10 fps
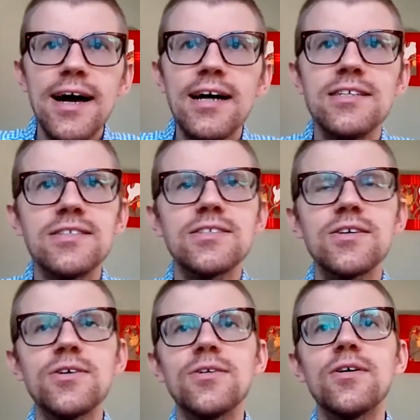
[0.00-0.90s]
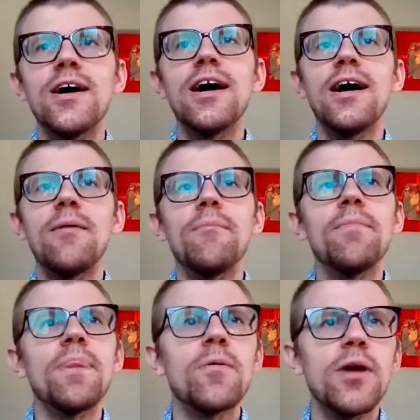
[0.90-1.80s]
And so
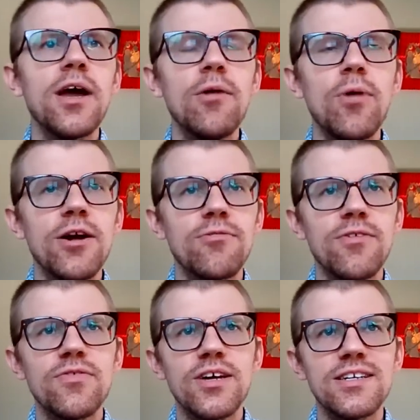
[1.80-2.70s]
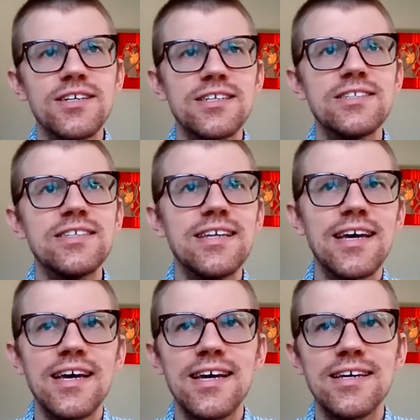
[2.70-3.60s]
what I want to reflect on
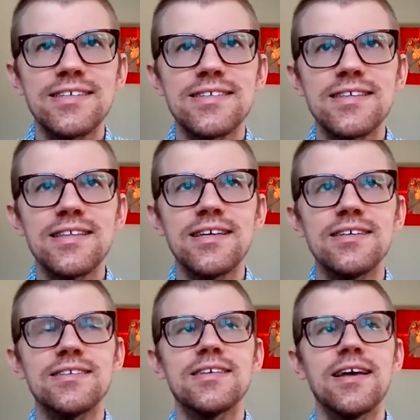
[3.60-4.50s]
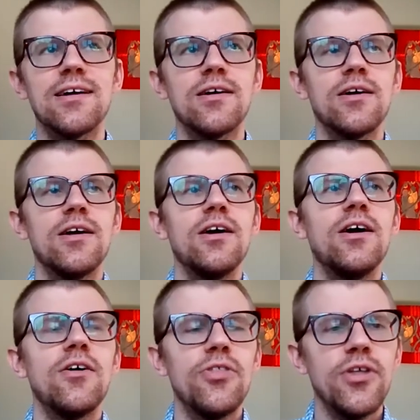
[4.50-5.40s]
today is
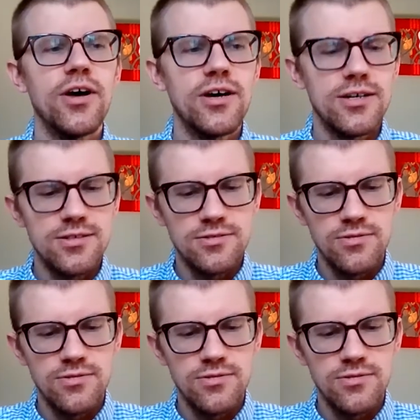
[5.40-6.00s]
the